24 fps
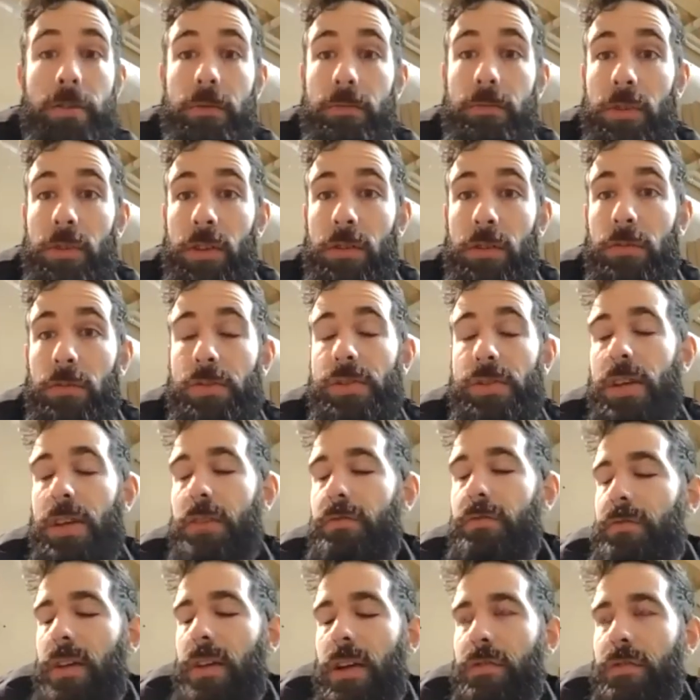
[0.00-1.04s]
You know, say
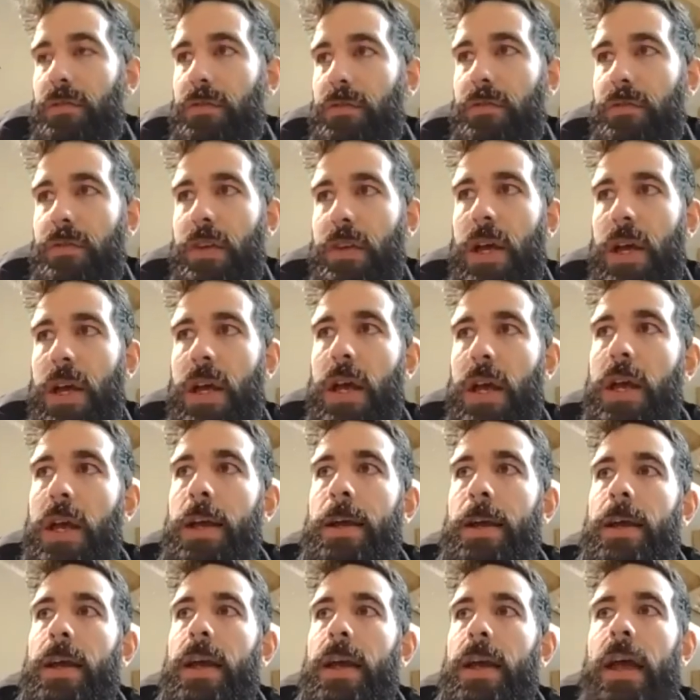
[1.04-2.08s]
if if,
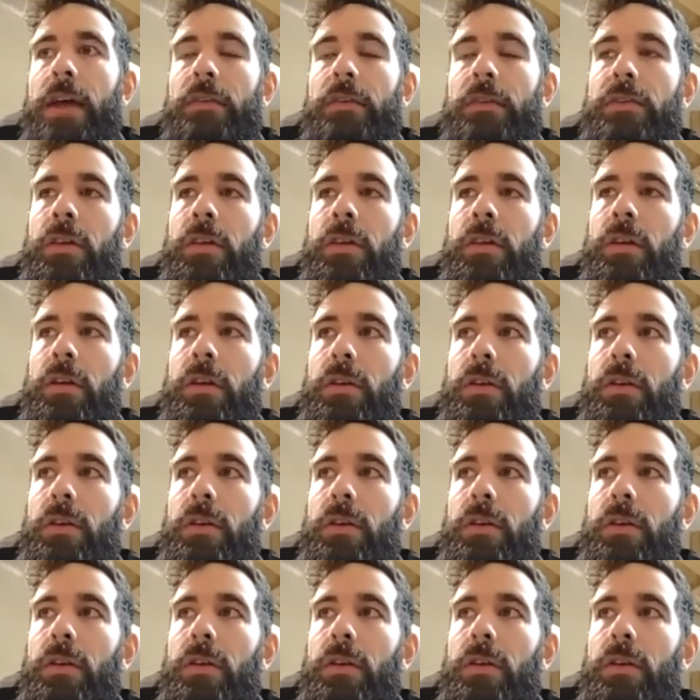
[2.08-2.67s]
if the